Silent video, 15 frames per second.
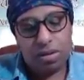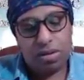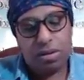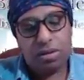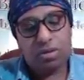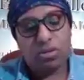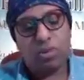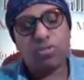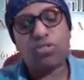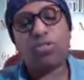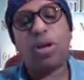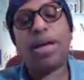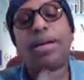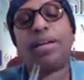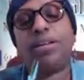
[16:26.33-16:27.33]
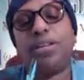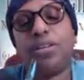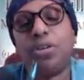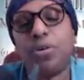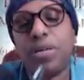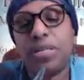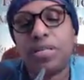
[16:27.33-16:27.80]
So I'm trying to
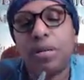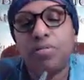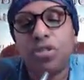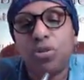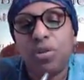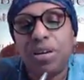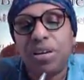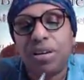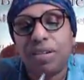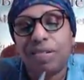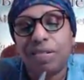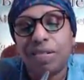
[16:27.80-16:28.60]
do is I'm doing a